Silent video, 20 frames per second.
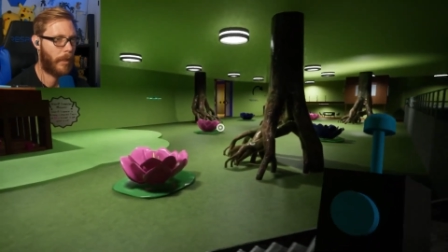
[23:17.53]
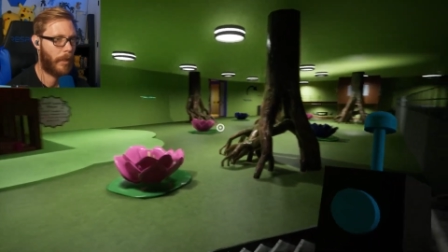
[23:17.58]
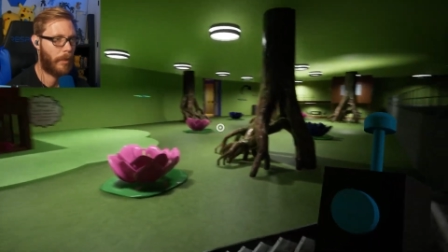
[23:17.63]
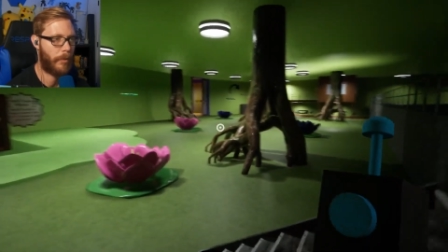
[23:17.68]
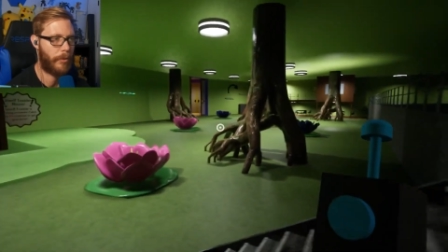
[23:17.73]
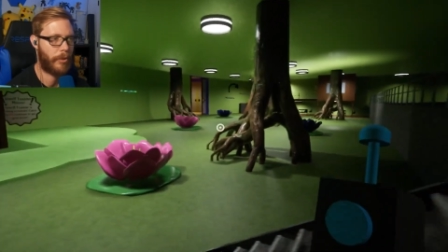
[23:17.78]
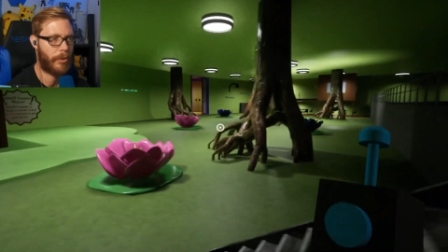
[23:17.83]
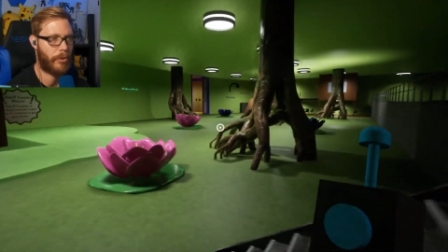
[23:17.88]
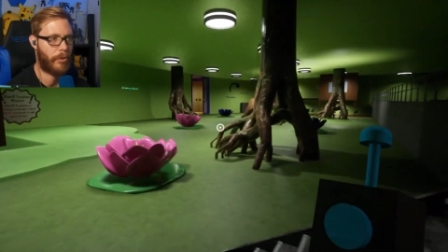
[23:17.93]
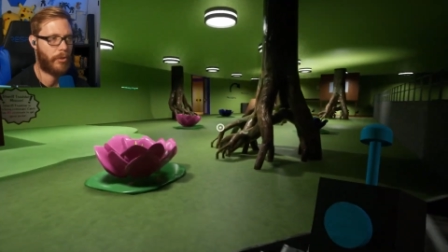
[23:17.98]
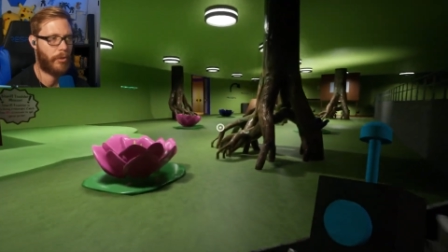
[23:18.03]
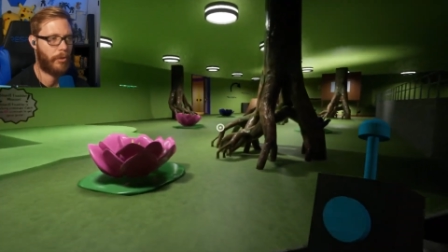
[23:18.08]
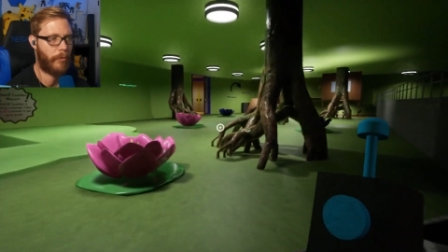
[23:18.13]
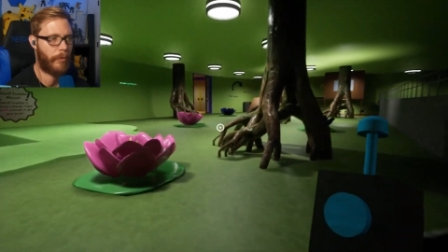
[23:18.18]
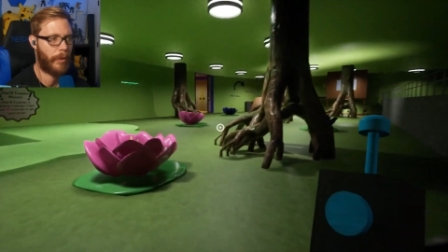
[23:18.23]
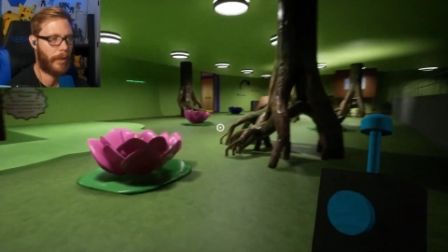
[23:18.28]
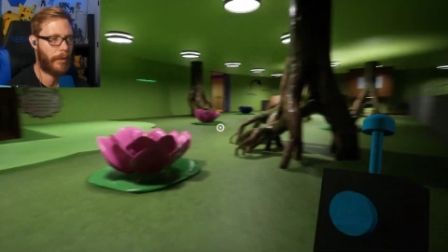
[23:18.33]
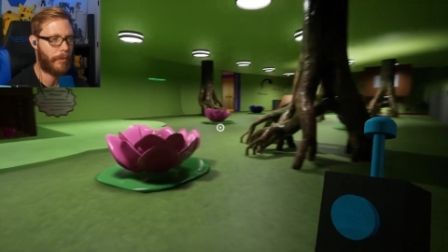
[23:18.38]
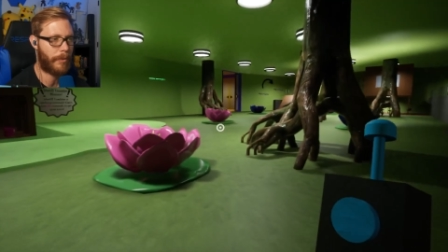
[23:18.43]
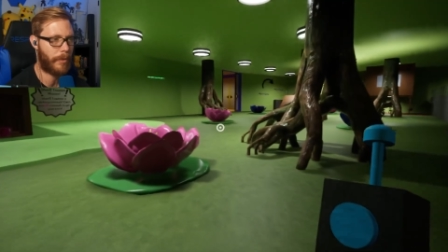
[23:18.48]
Oh, just two
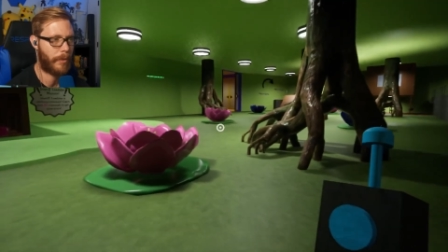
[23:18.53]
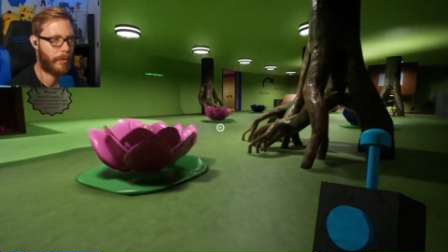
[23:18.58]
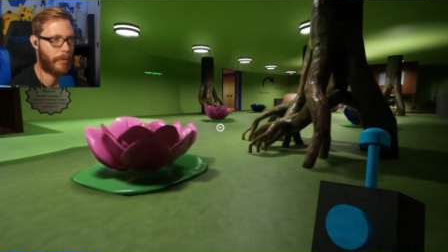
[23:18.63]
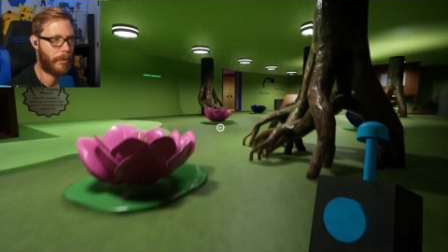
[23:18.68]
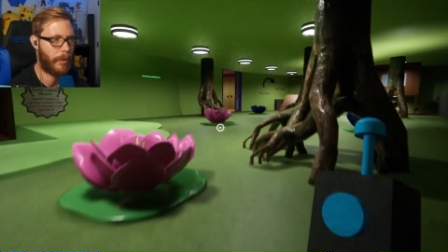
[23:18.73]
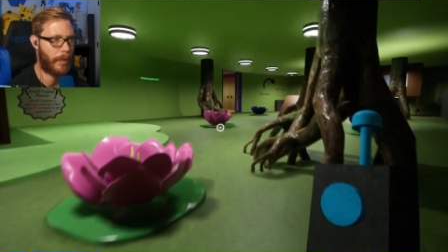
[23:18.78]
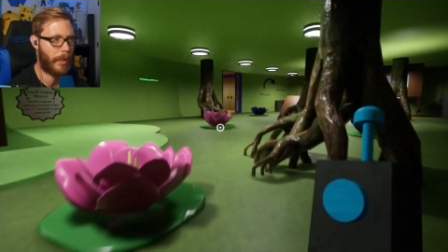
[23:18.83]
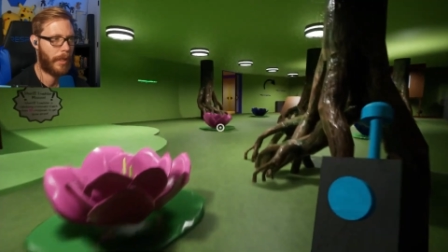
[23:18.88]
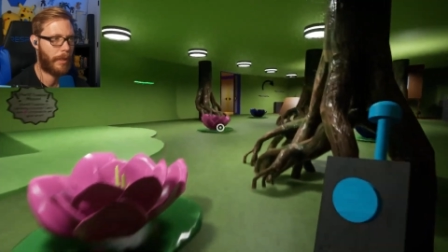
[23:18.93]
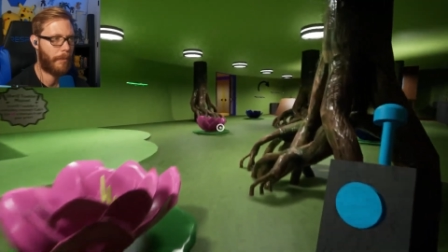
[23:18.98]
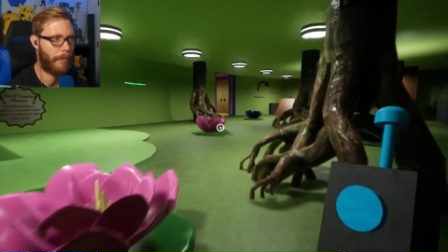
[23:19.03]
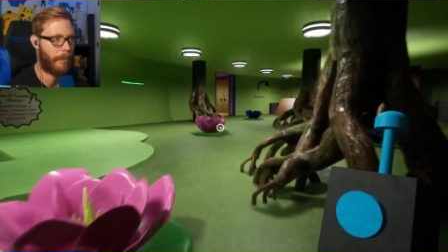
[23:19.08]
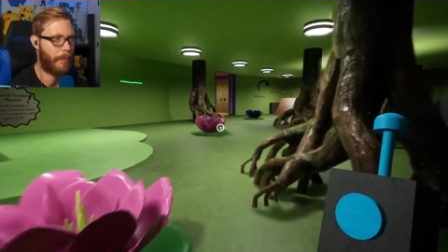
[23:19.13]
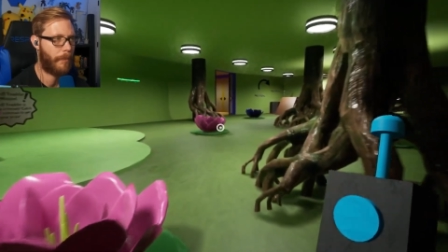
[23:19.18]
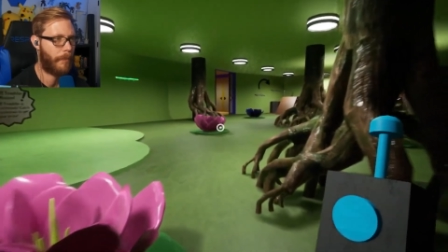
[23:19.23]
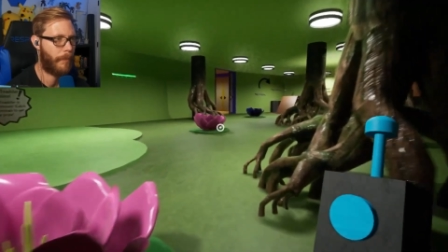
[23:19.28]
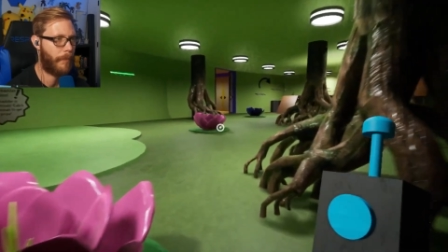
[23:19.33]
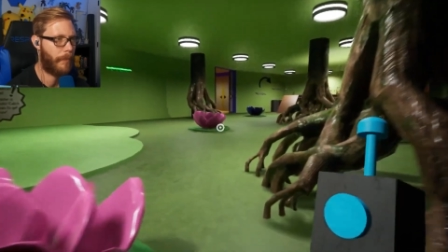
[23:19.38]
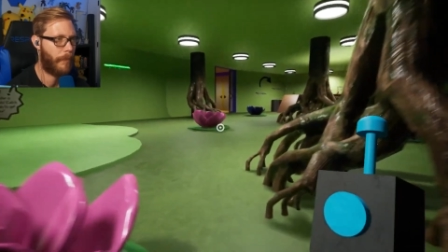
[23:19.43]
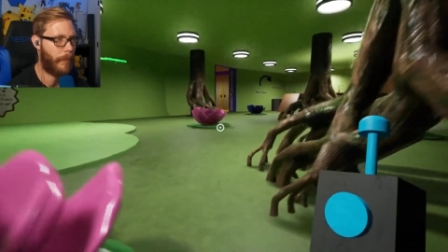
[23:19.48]
rounds. All right.
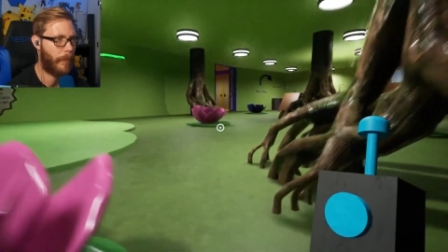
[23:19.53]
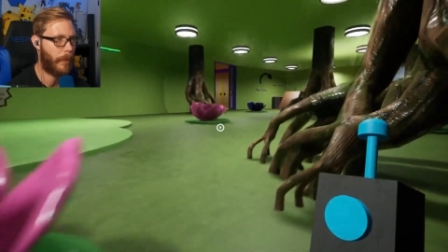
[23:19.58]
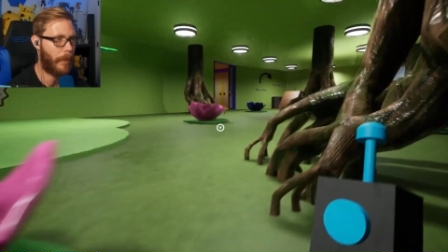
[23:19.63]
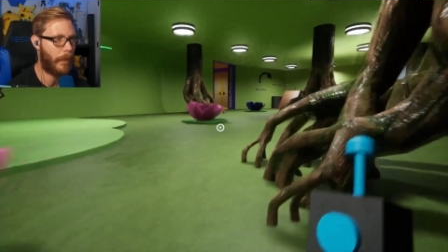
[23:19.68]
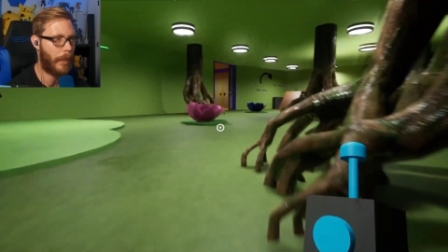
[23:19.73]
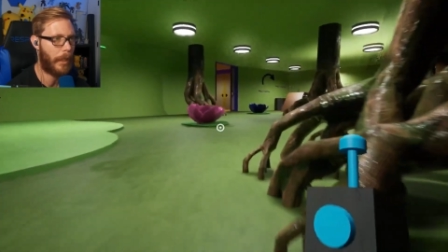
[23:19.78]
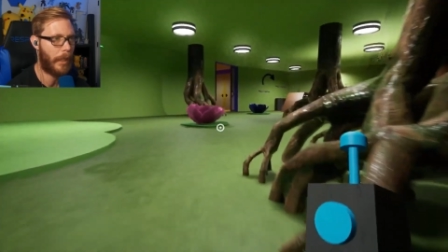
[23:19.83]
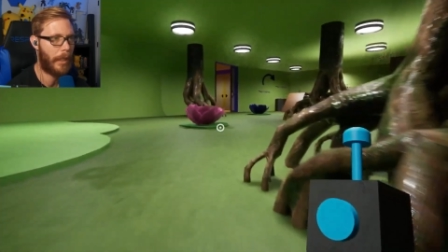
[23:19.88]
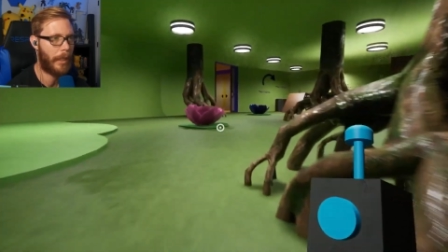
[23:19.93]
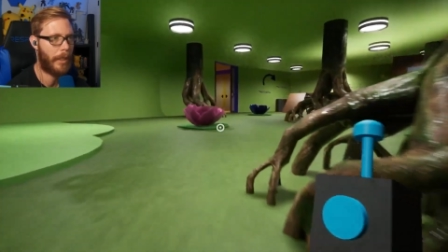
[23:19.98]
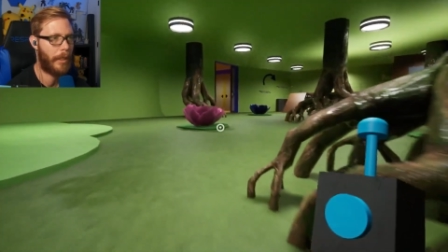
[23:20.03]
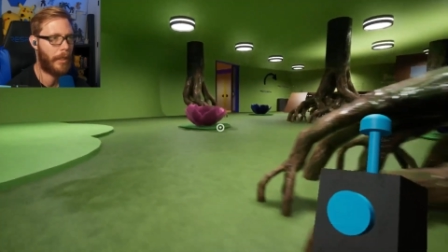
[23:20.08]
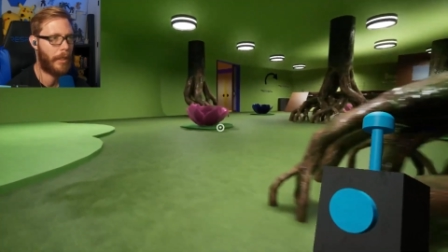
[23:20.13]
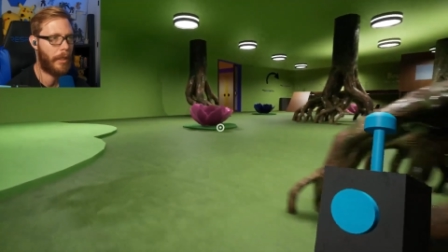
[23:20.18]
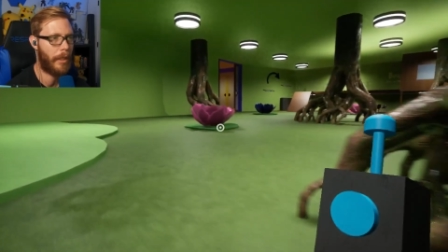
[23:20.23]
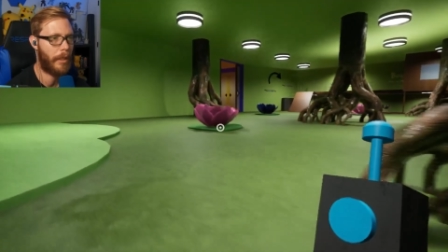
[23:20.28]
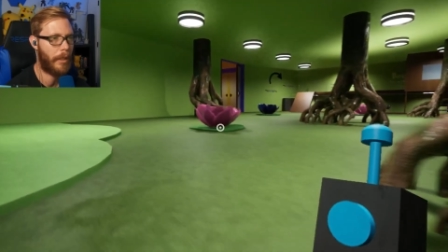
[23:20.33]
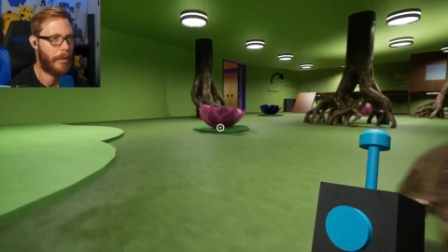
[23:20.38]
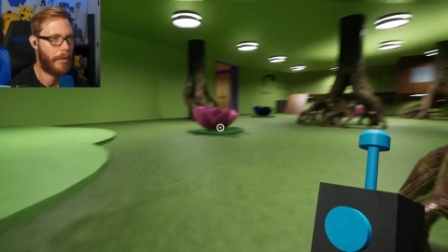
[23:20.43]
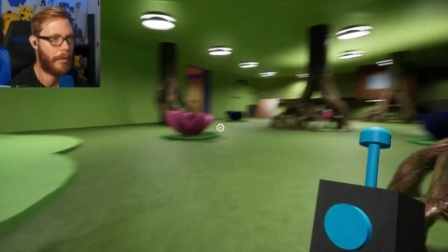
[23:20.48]

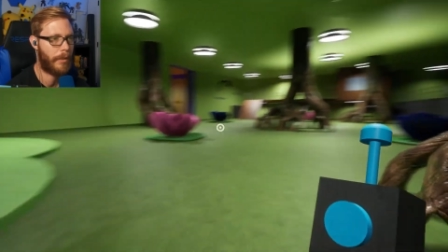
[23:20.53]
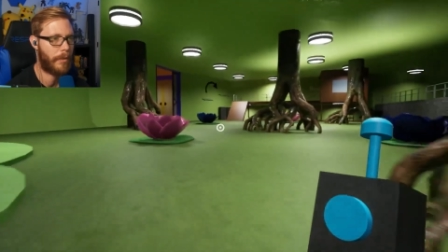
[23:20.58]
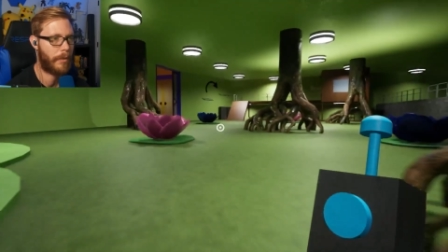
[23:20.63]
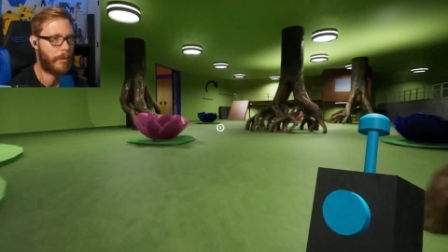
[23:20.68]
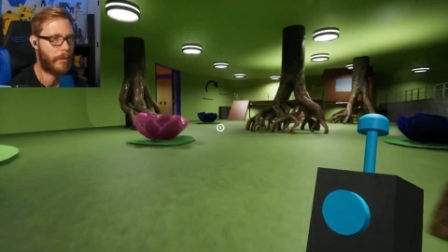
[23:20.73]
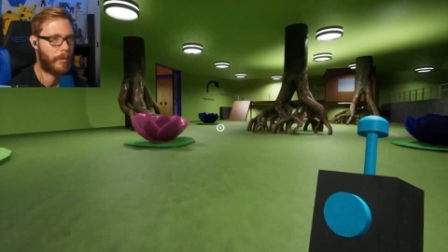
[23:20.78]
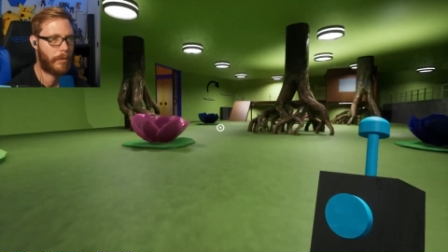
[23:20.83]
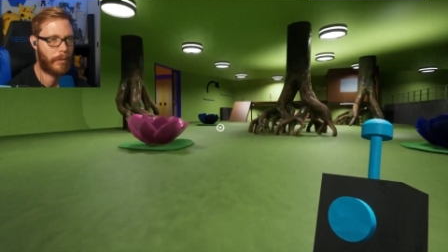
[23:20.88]
Nice.